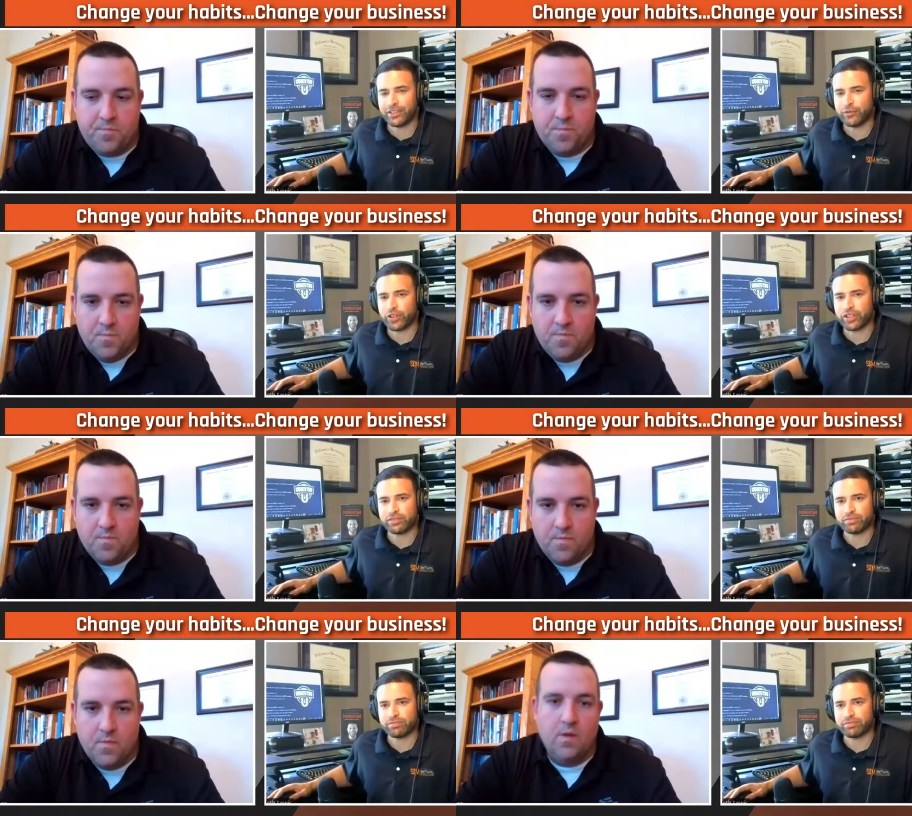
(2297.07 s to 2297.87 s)
Speaker 1: If you
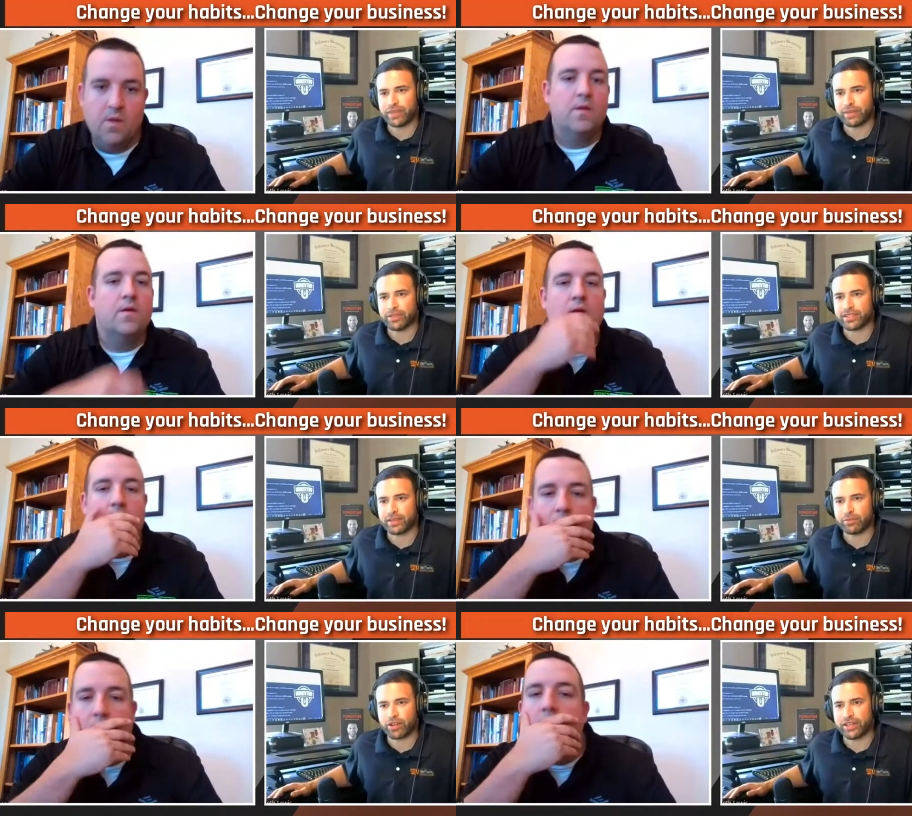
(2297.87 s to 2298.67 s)
could maybe
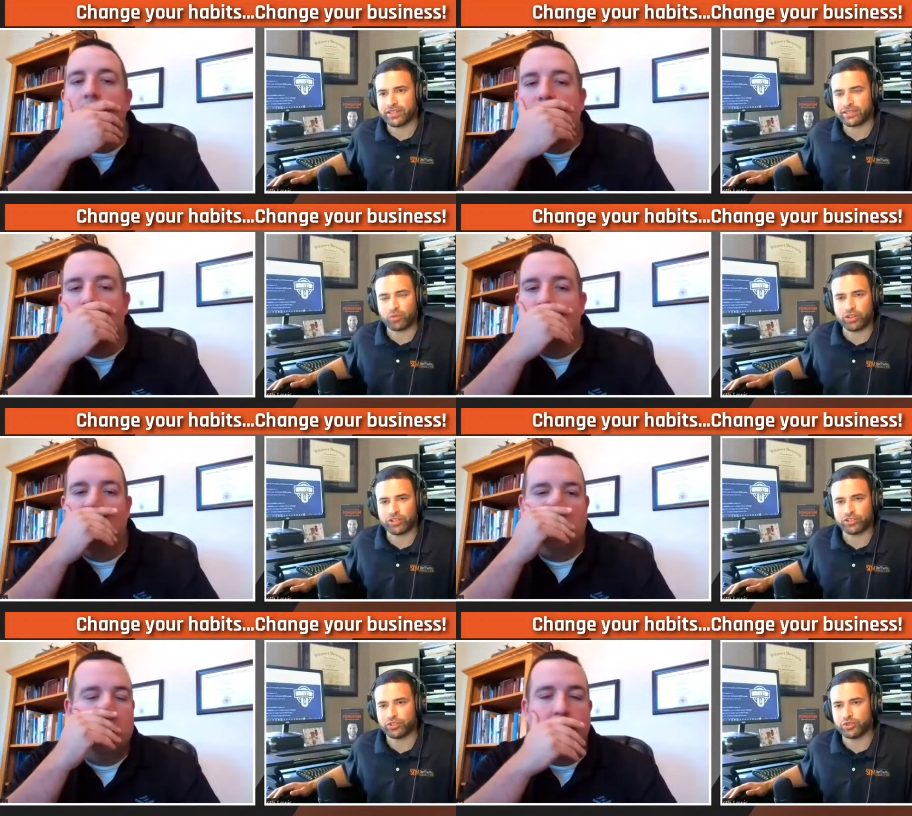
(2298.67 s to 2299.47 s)
summarize one
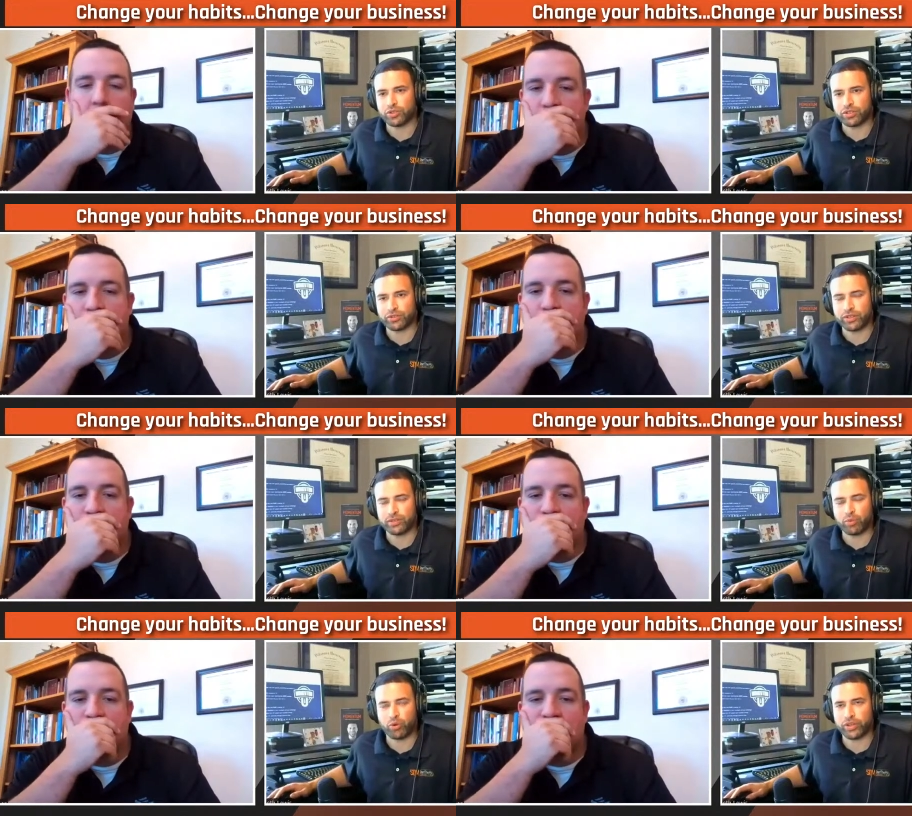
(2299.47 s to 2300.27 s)
or two or
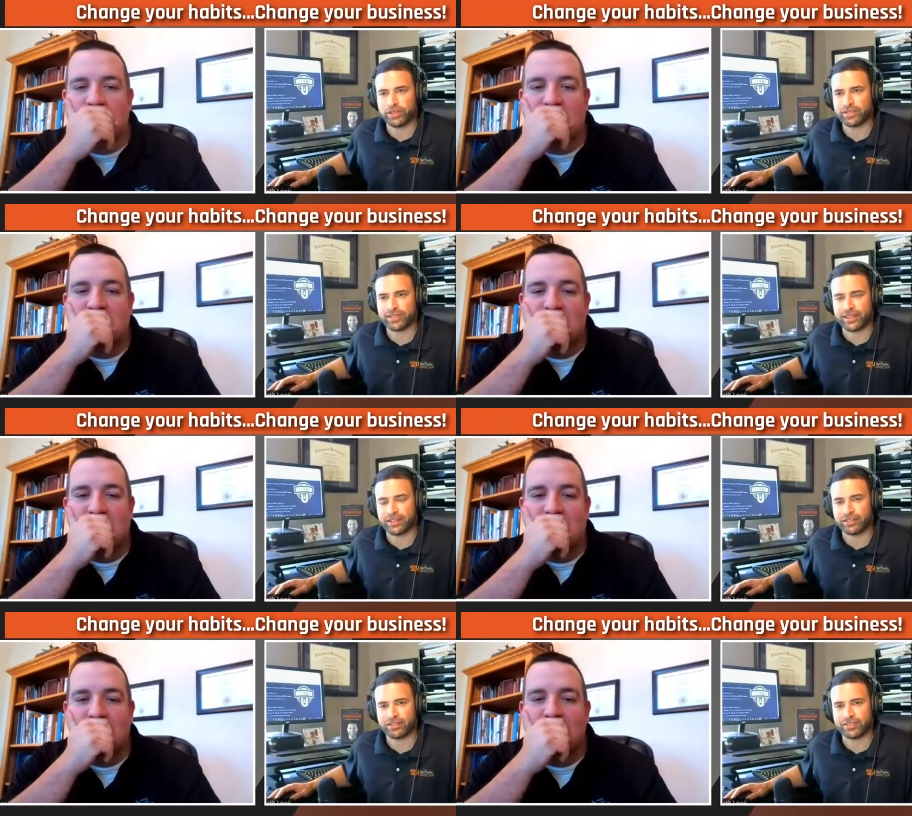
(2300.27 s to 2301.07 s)
three points that
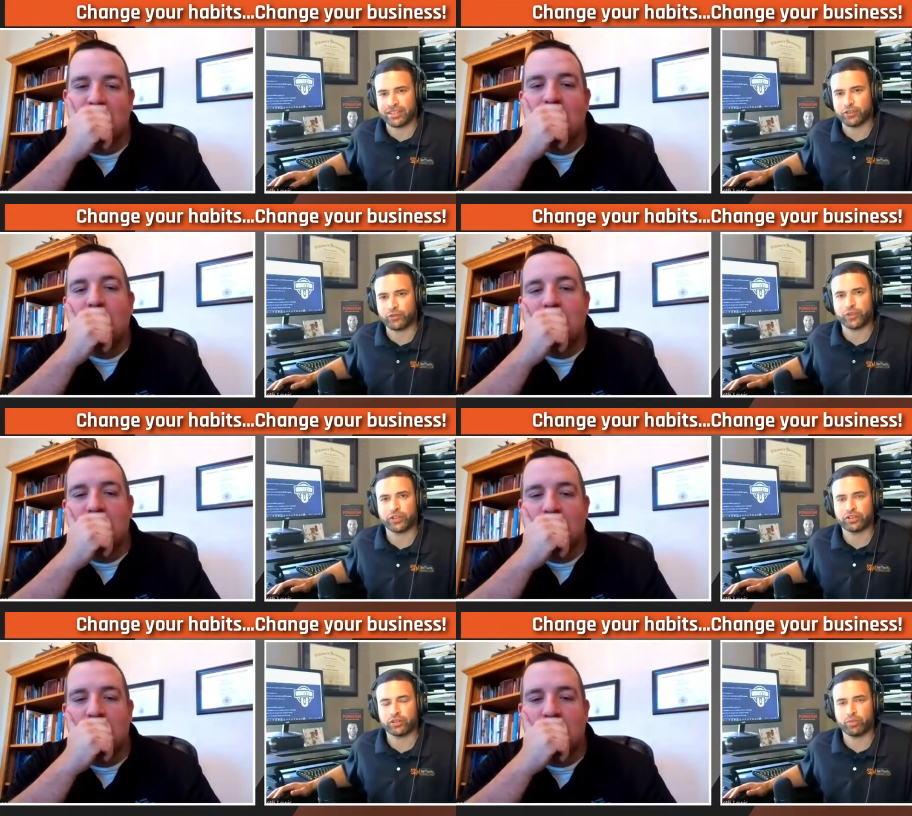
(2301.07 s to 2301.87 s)
are that you
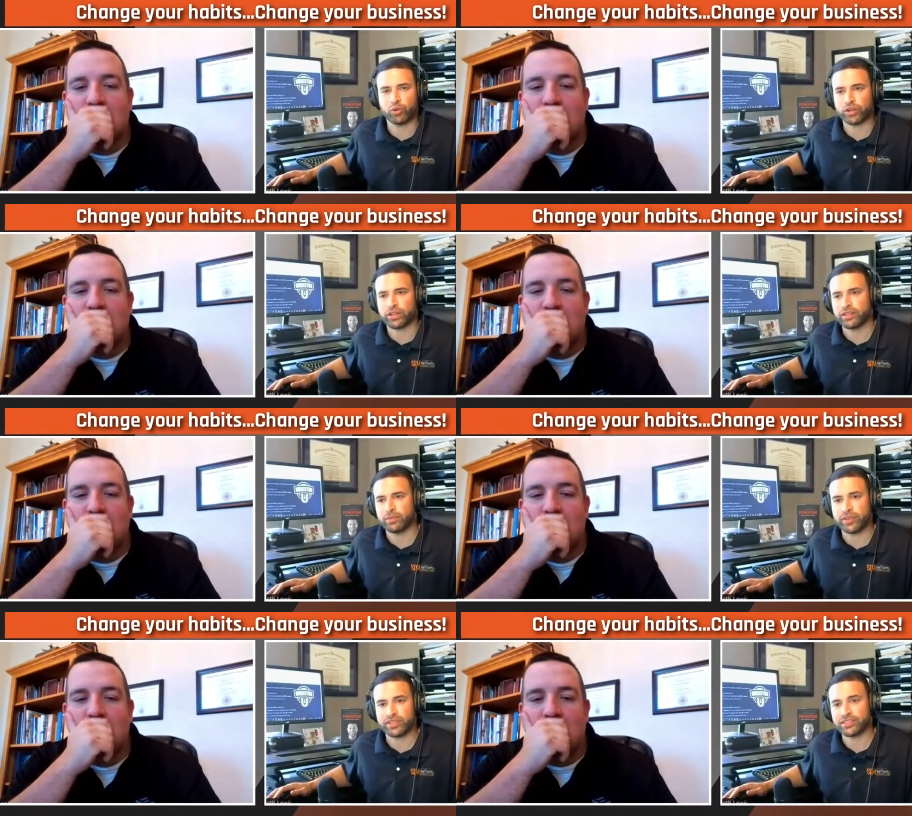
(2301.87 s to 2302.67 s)
feel are important in
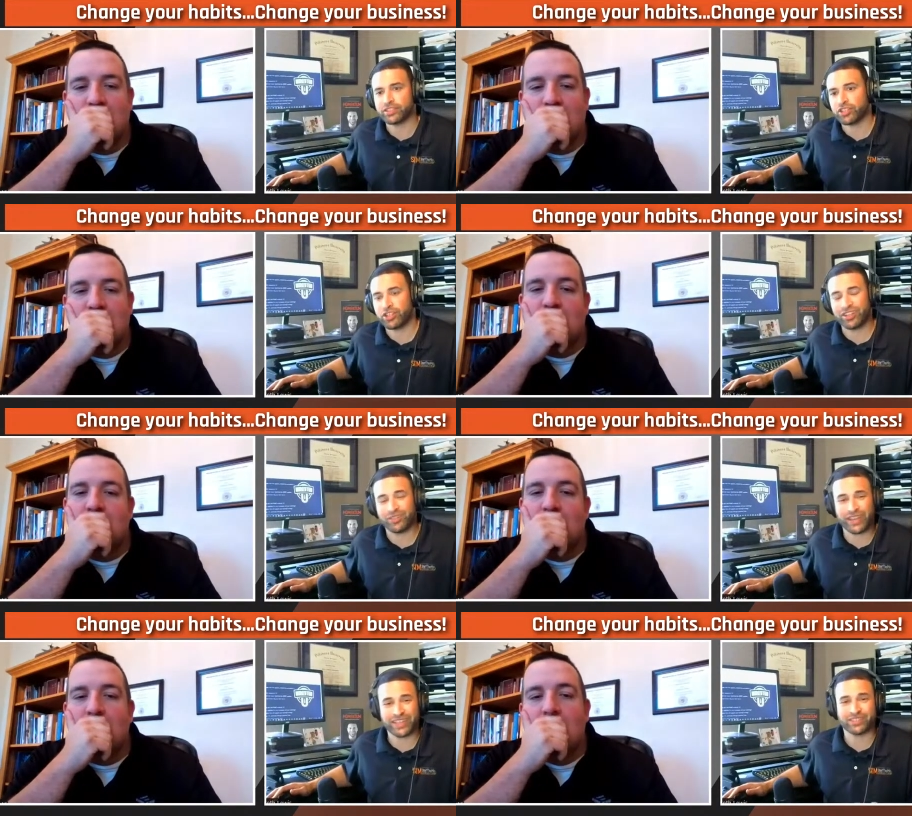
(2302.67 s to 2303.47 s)
the business journey
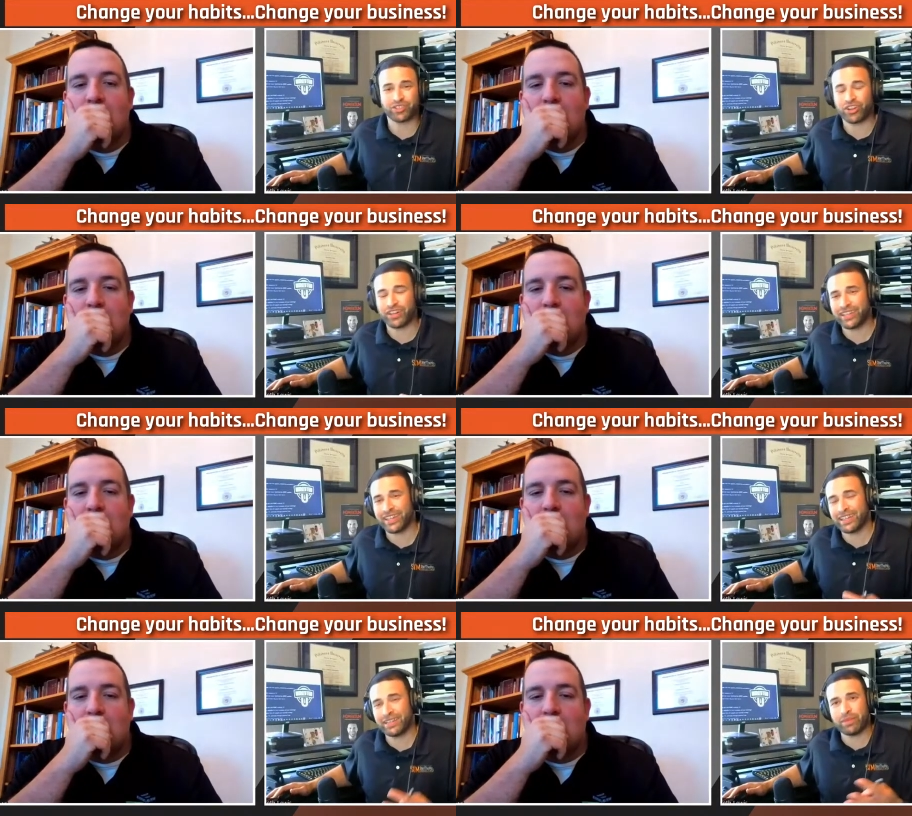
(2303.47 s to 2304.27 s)
of a starting
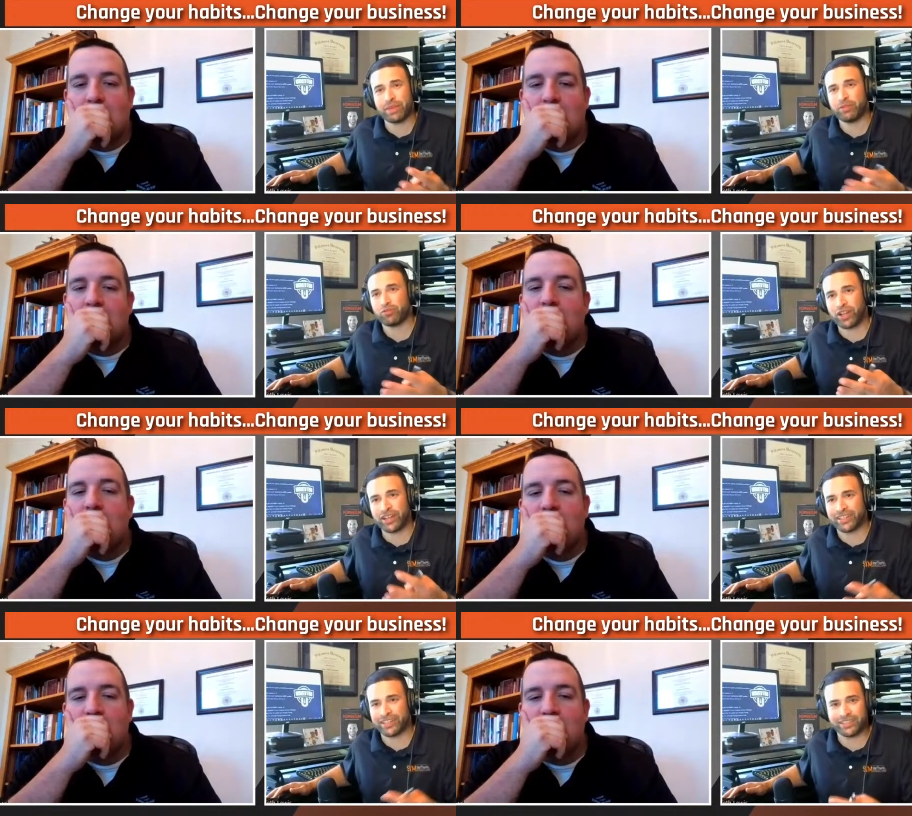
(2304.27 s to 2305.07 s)
it and then maybe
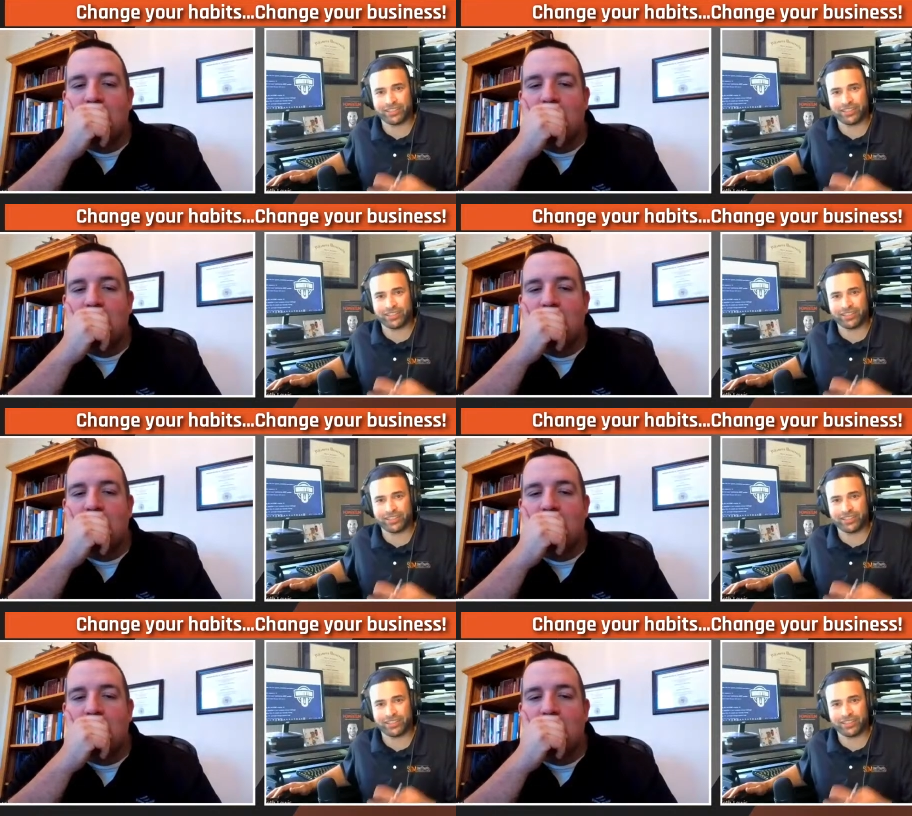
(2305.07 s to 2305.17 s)
running it